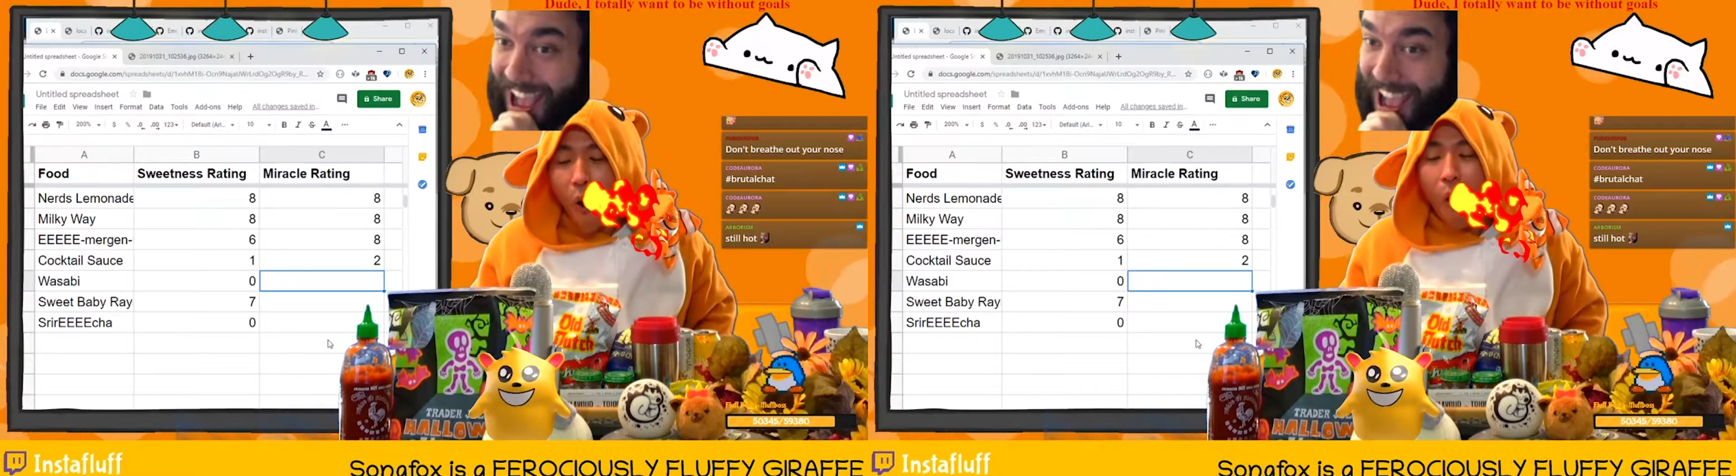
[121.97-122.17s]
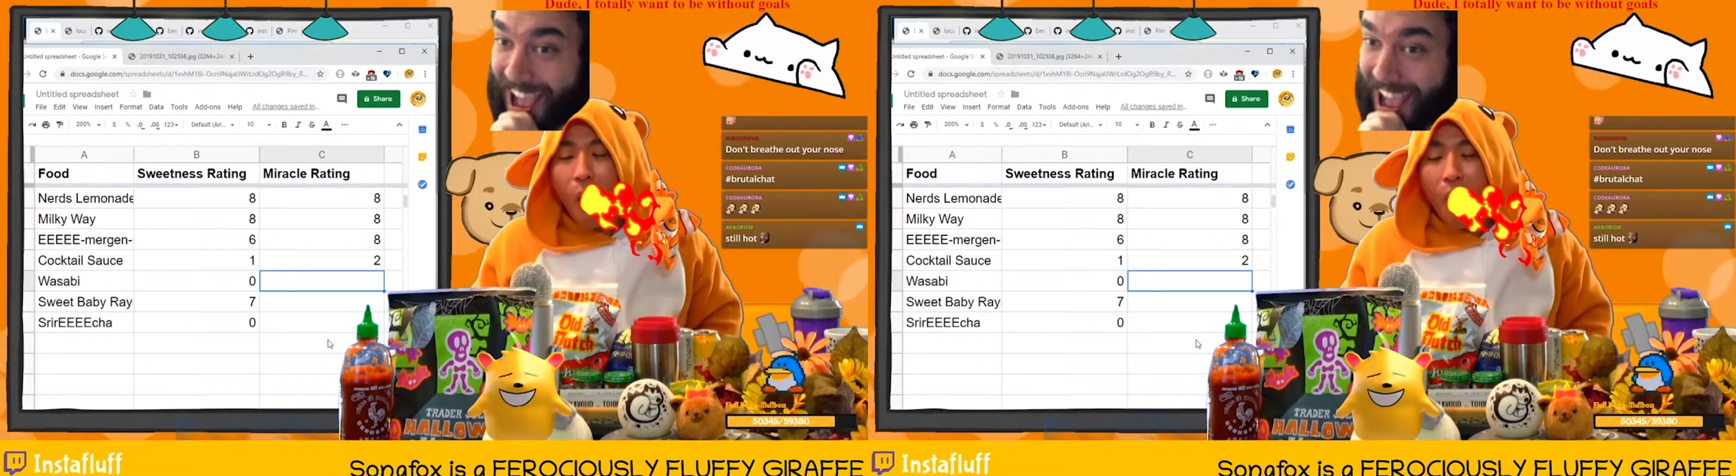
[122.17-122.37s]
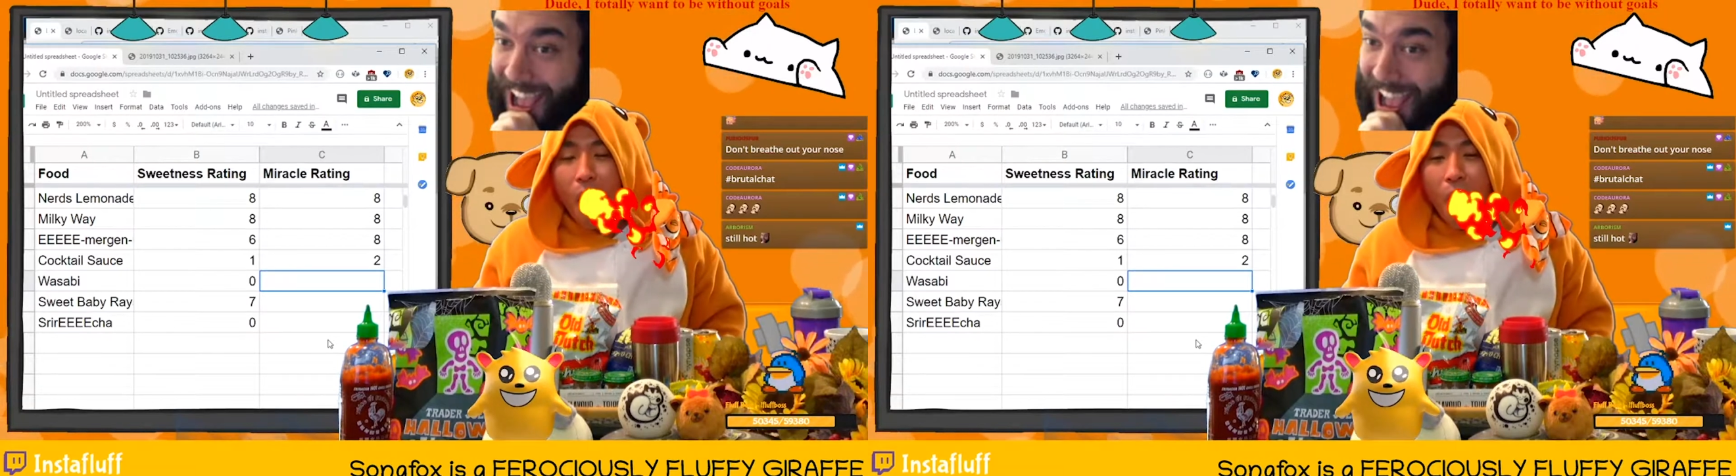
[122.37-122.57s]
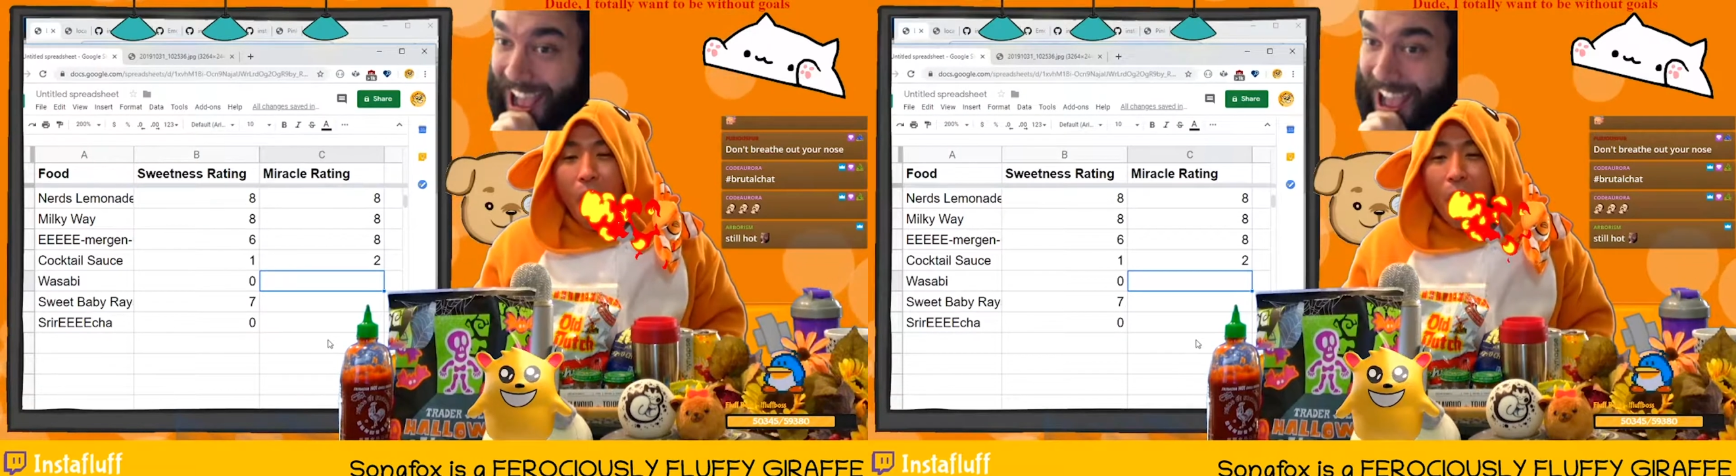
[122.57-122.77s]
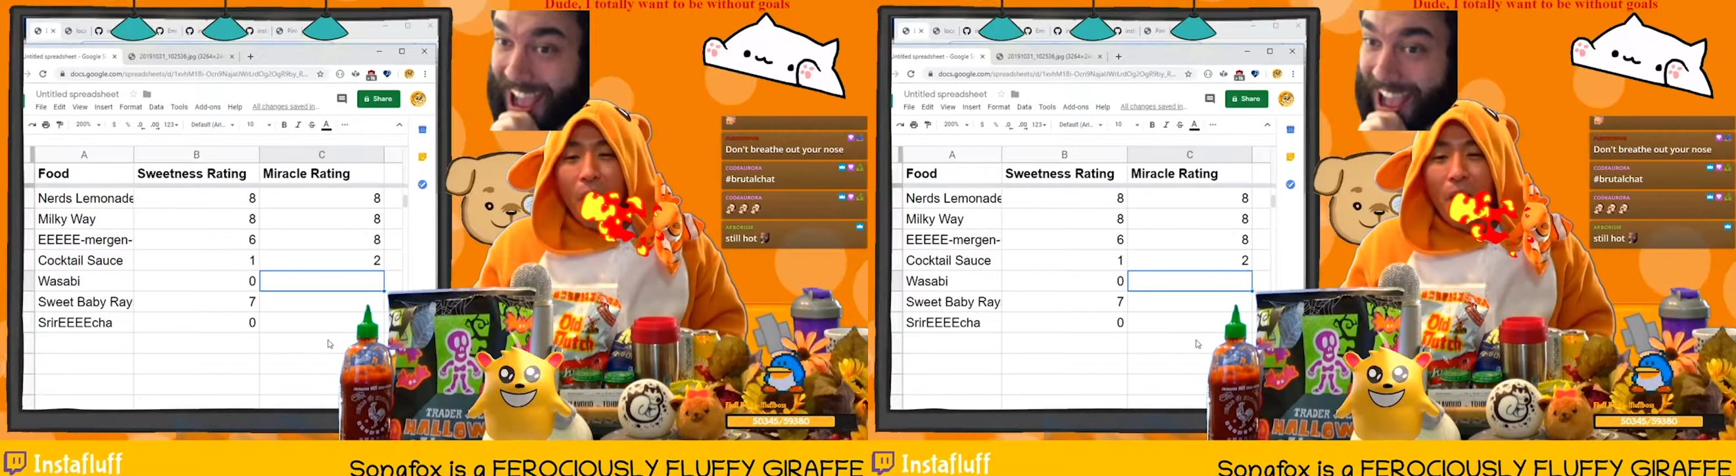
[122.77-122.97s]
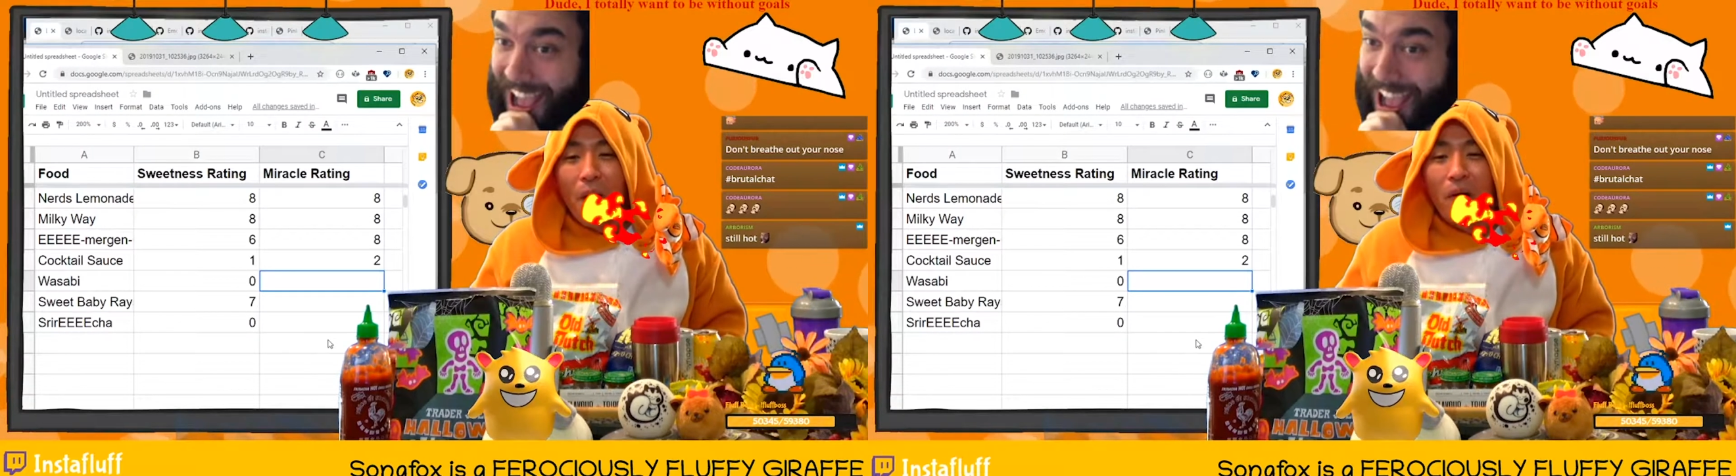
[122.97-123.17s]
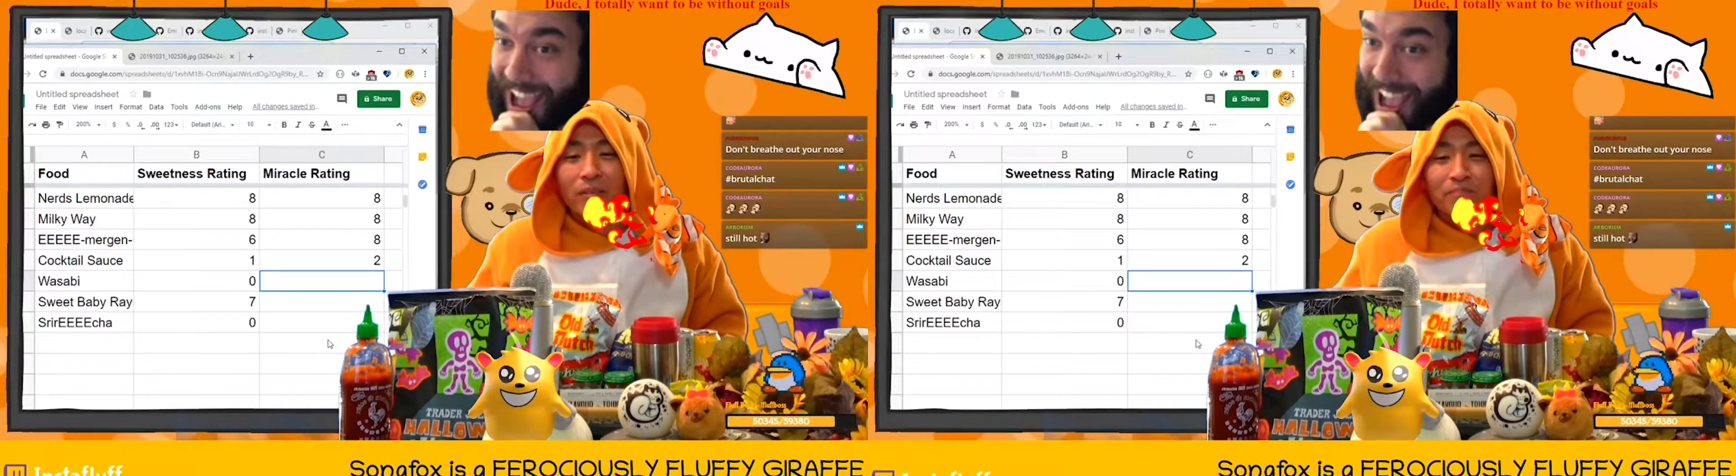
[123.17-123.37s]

oh,